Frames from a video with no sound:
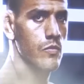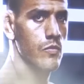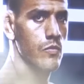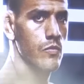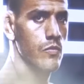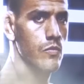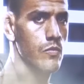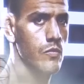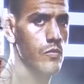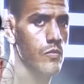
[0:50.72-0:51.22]

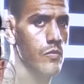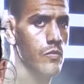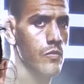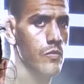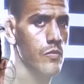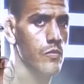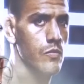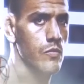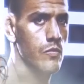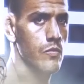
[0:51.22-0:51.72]

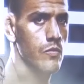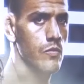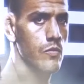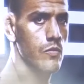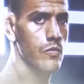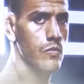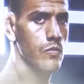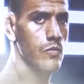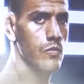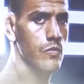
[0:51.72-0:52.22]

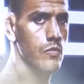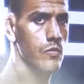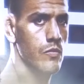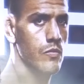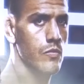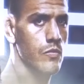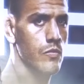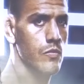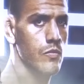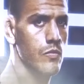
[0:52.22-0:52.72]

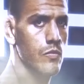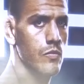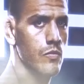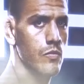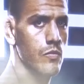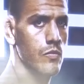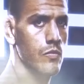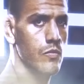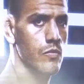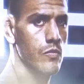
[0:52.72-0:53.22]

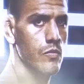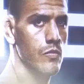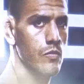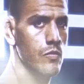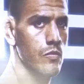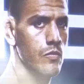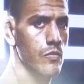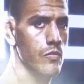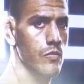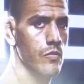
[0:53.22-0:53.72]

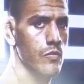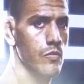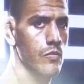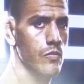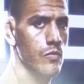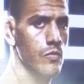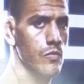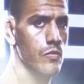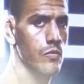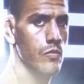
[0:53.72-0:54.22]

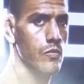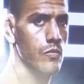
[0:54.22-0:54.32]
This person isn't speaking.